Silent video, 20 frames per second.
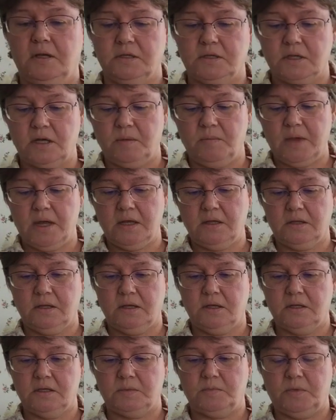So I made
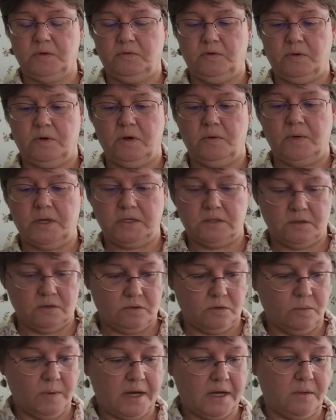these before I went,
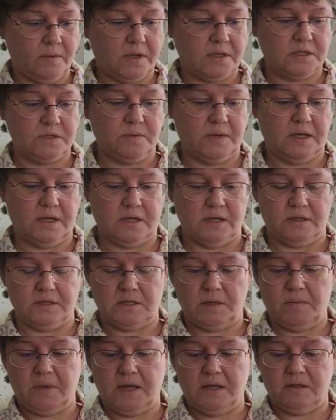or when I went to
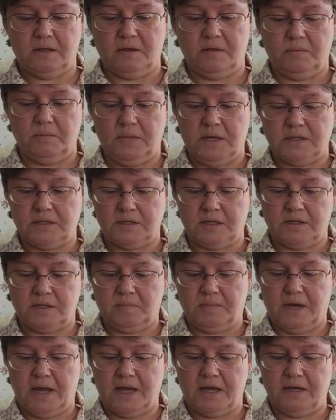England. I made the mitts on
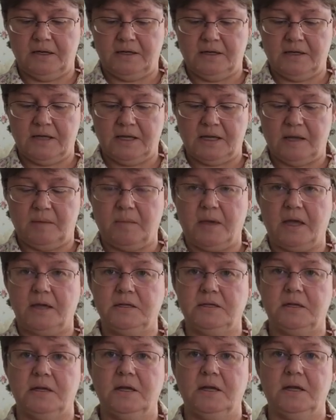the plane, and then I
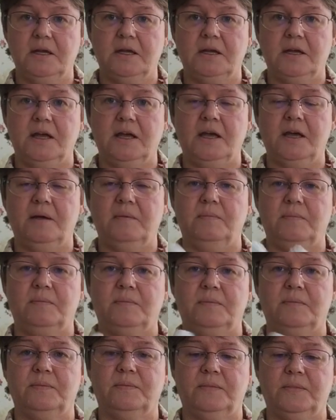made
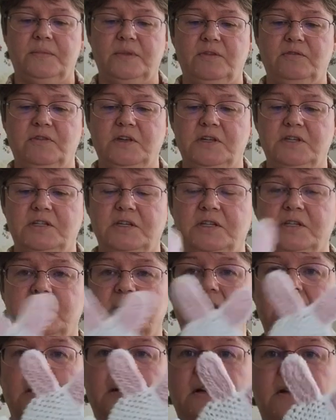the features
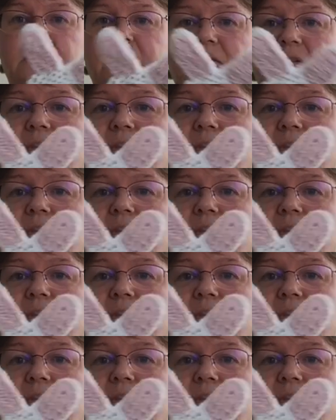in England.